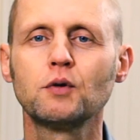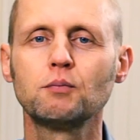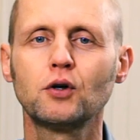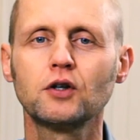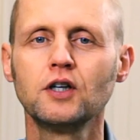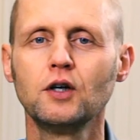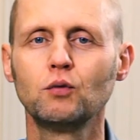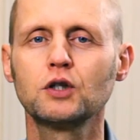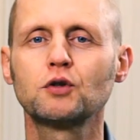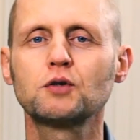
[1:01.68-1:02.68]
report,
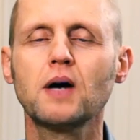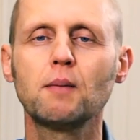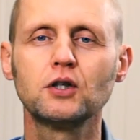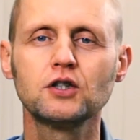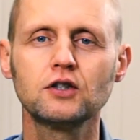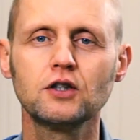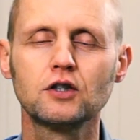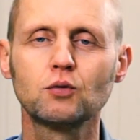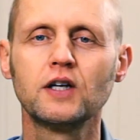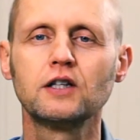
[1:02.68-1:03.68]
which was published in
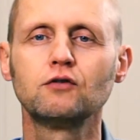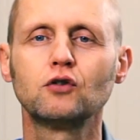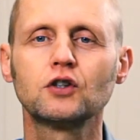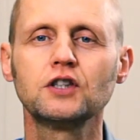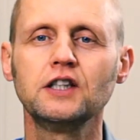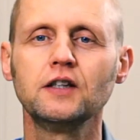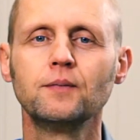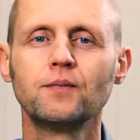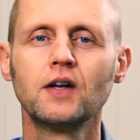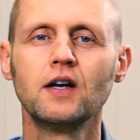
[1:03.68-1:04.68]
2014.
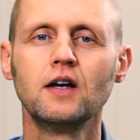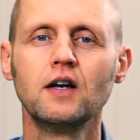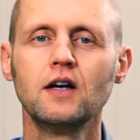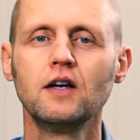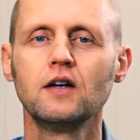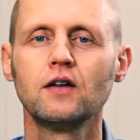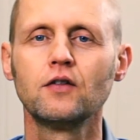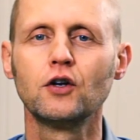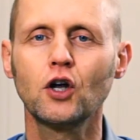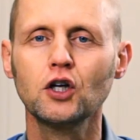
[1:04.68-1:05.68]

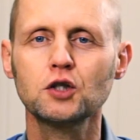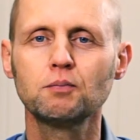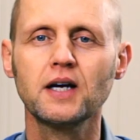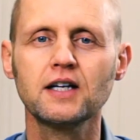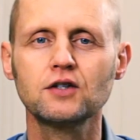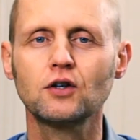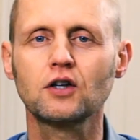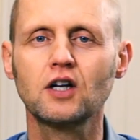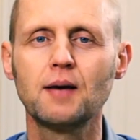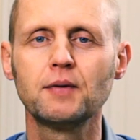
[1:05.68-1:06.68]
The knowledge base on
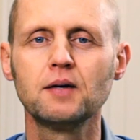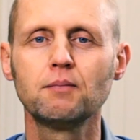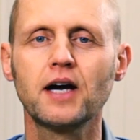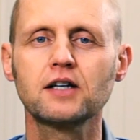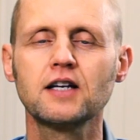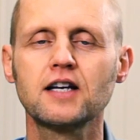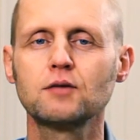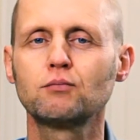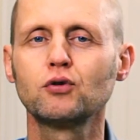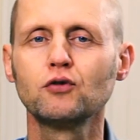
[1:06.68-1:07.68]
climate impacts has
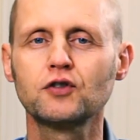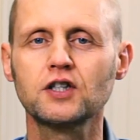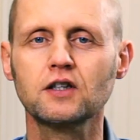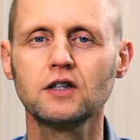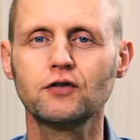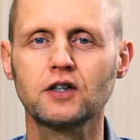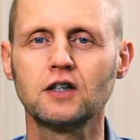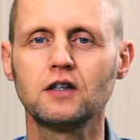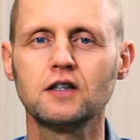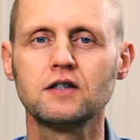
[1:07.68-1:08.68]
improved
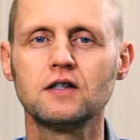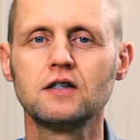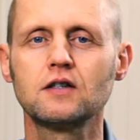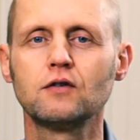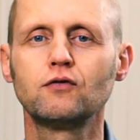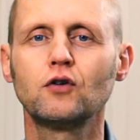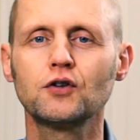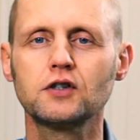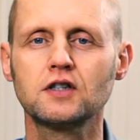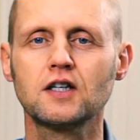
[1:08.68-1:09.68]
significantly since the
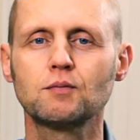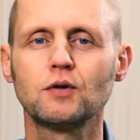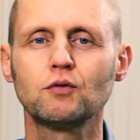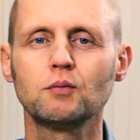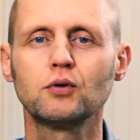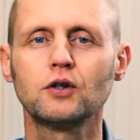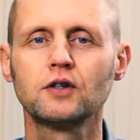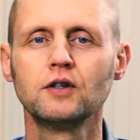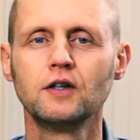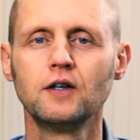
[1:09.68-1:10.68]
4th assessment report.
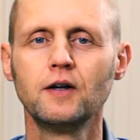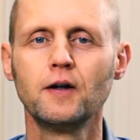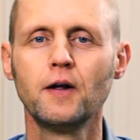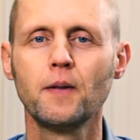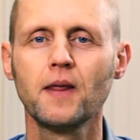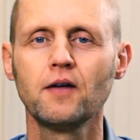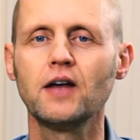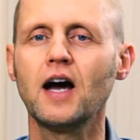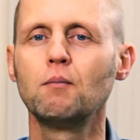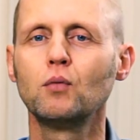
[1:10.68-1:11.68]

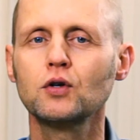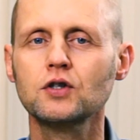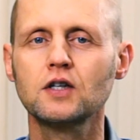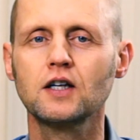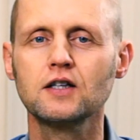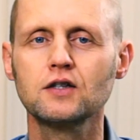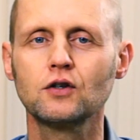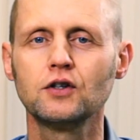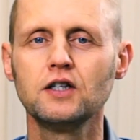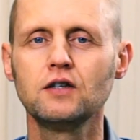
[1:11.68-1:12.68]
There are more studies
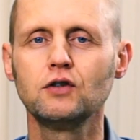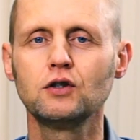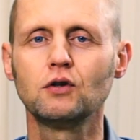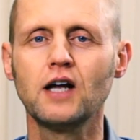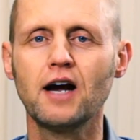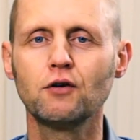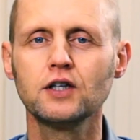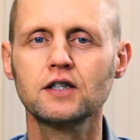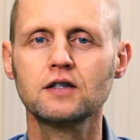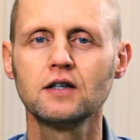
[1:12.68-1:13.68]
on individual
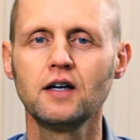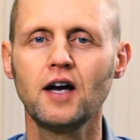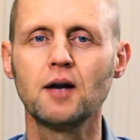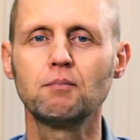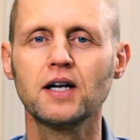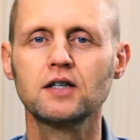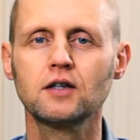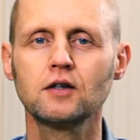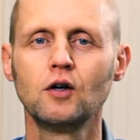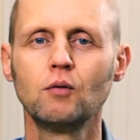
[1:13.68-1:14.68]
areas and
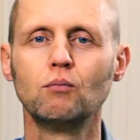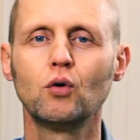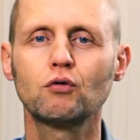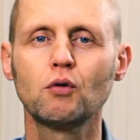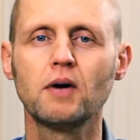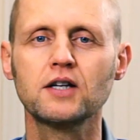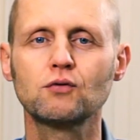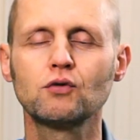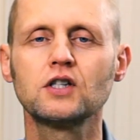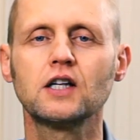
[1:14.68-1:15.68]
better, more
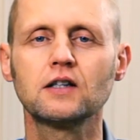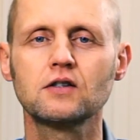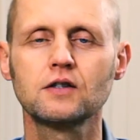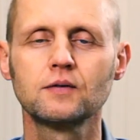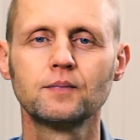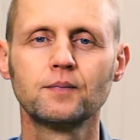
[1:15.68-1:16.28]
robust results.